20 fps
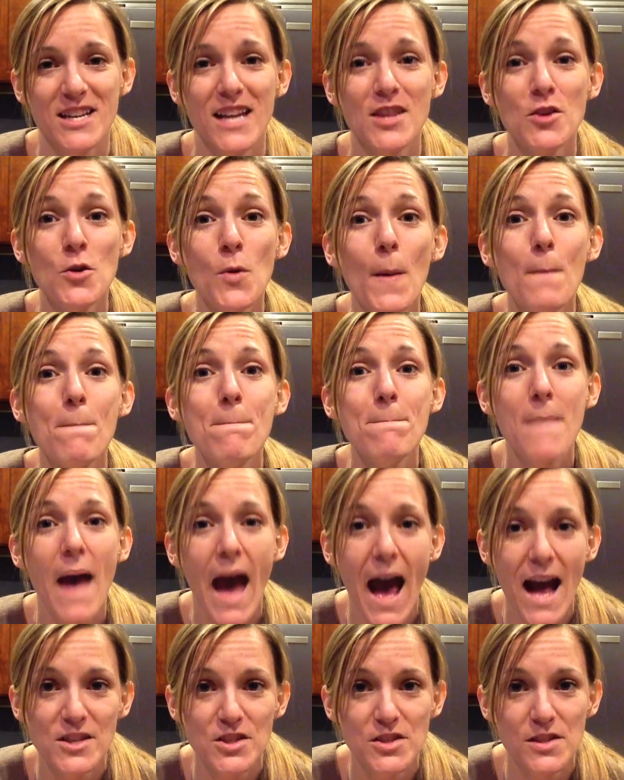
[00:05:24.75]
Can you
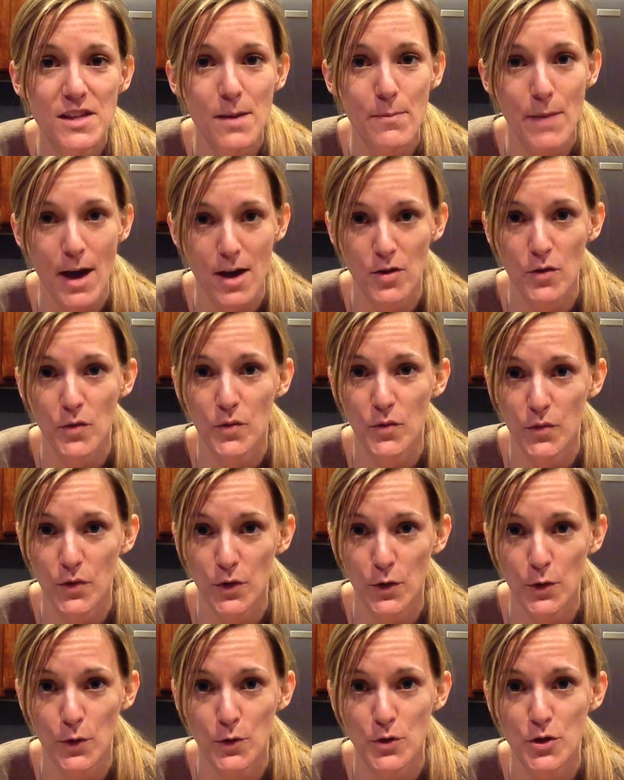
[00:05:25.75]
imagine the amount of
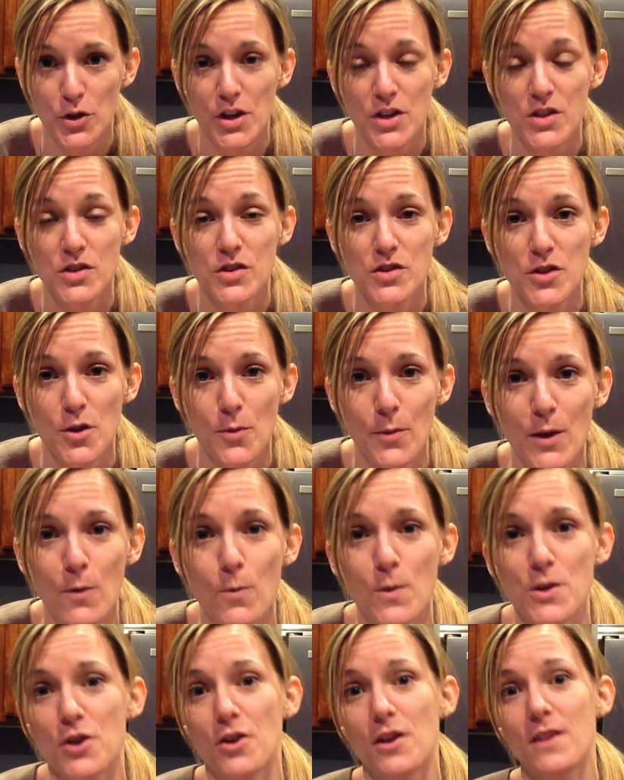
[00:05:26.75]
food you're consuming
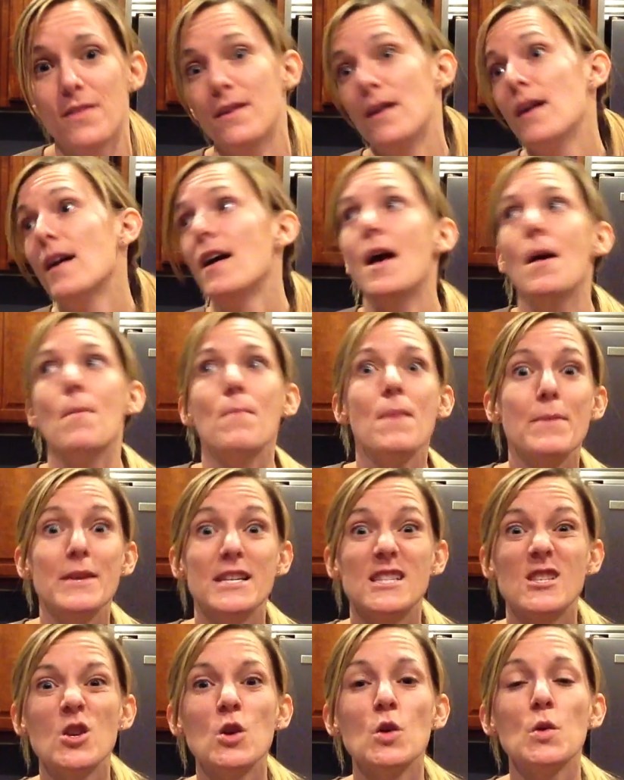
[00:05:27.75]
when you're in the maybe
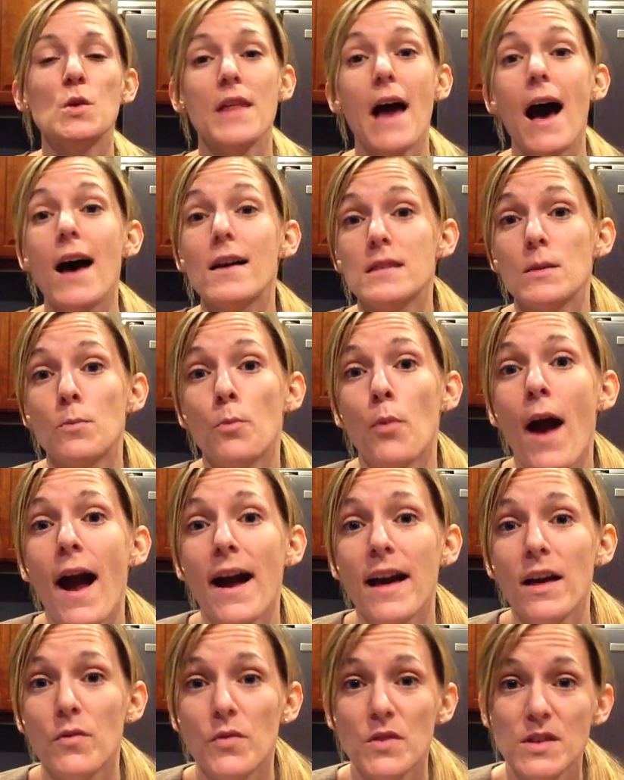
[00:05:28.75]
2,000
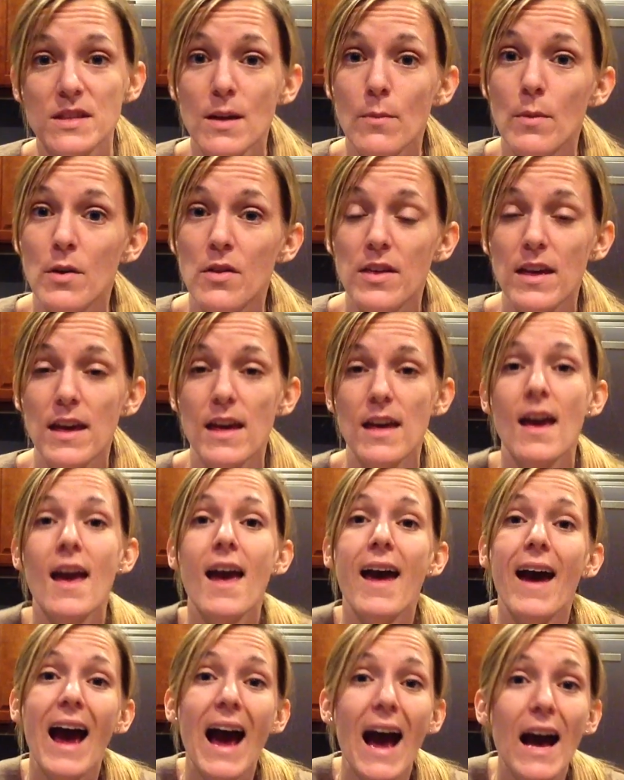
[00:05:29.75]
bracket for some of the
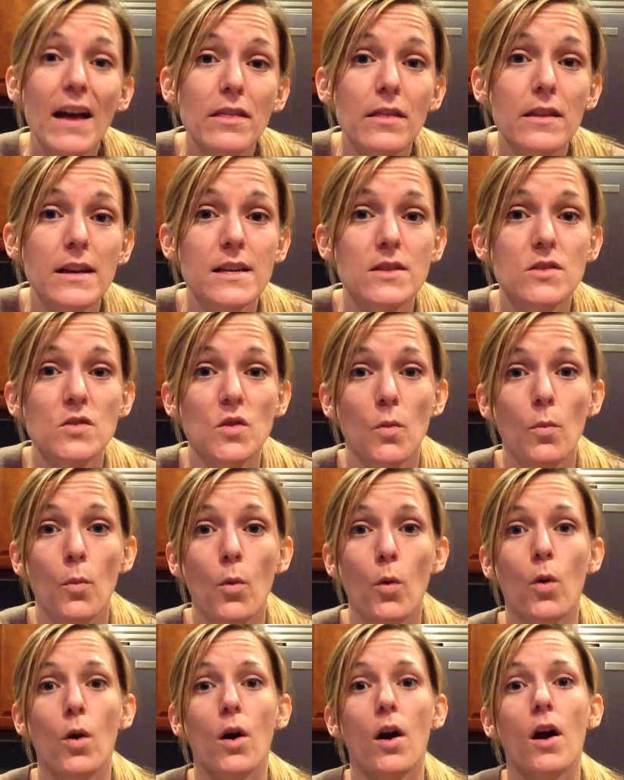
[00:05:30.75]
athletes or
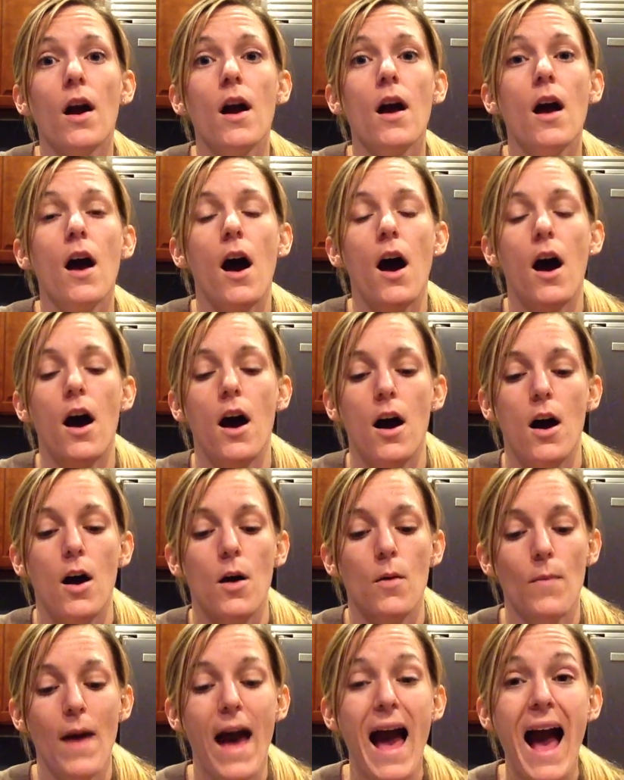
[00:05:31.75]
more
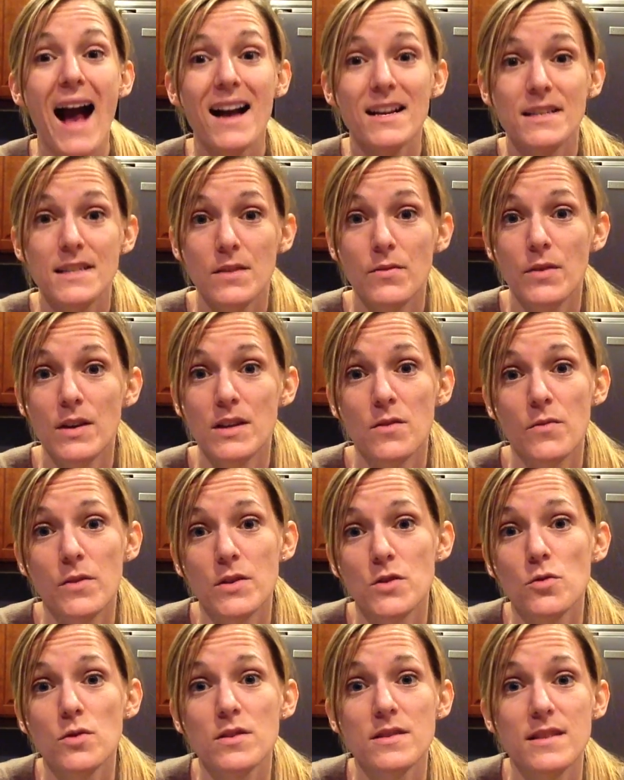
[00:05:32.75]
active
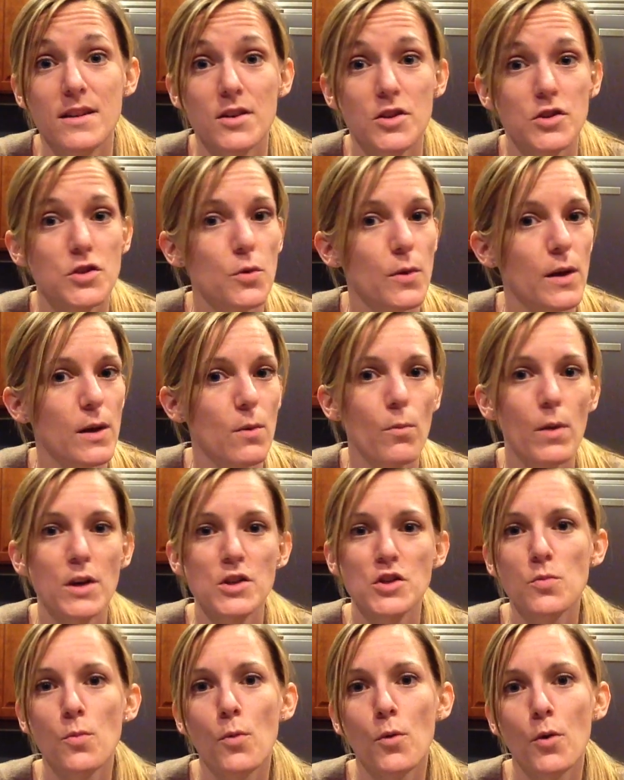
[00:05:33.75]
individuals that are doing
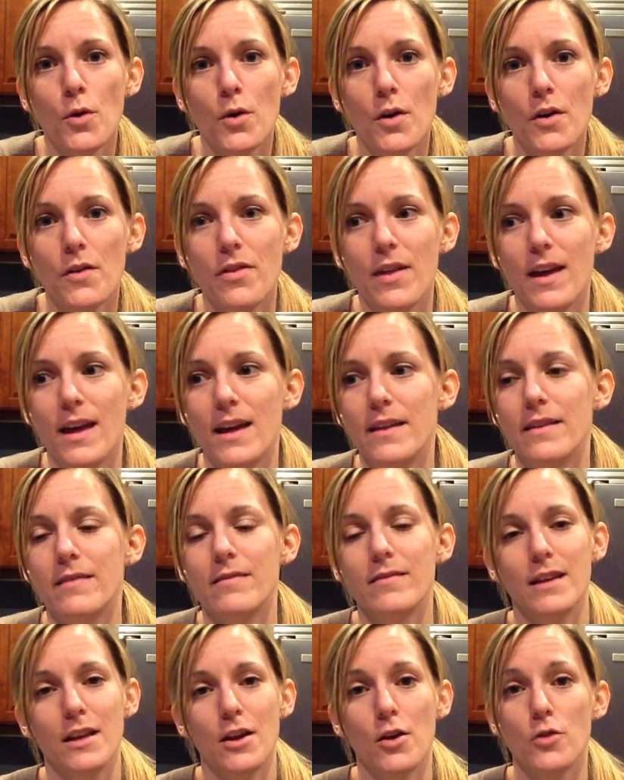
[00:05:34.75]
much more than,
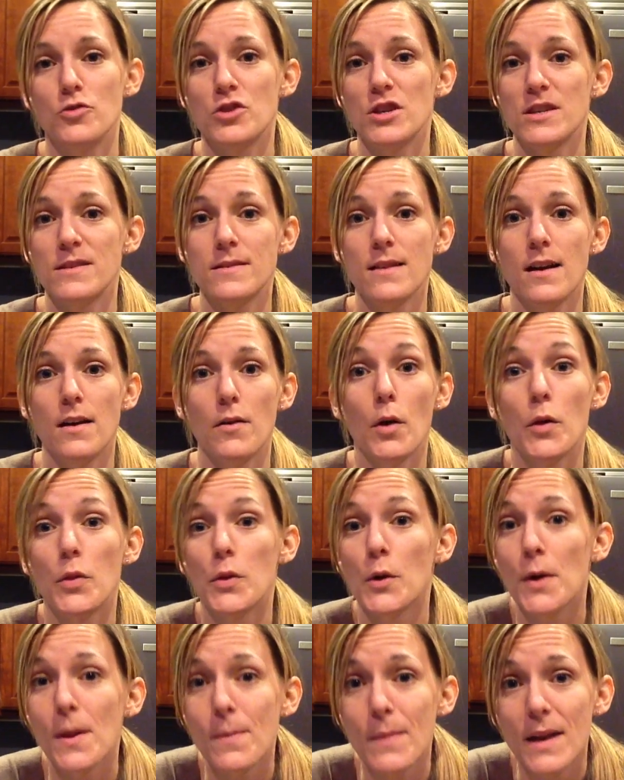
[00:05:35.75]
you know, just a
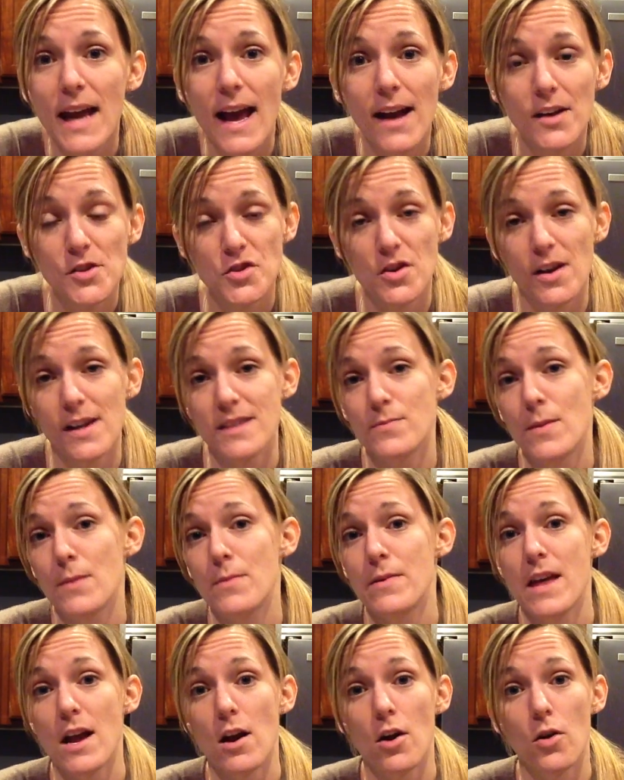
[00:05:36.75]
30-minute exercise?
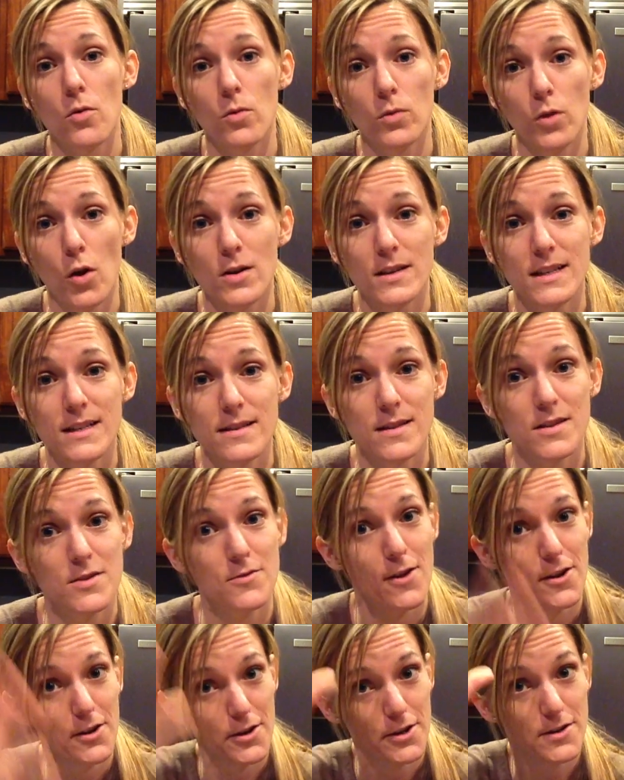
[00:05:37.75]
Maybe they are long distance
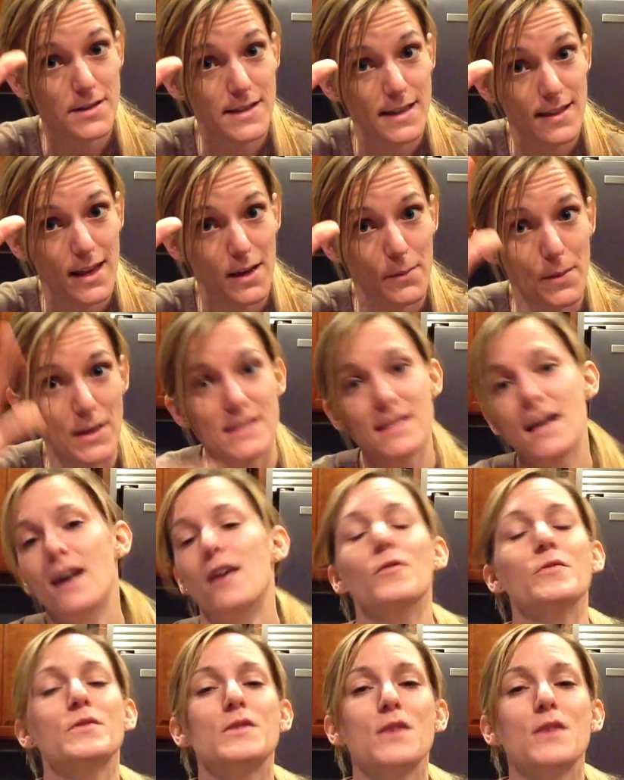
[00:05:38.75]
runners like myself.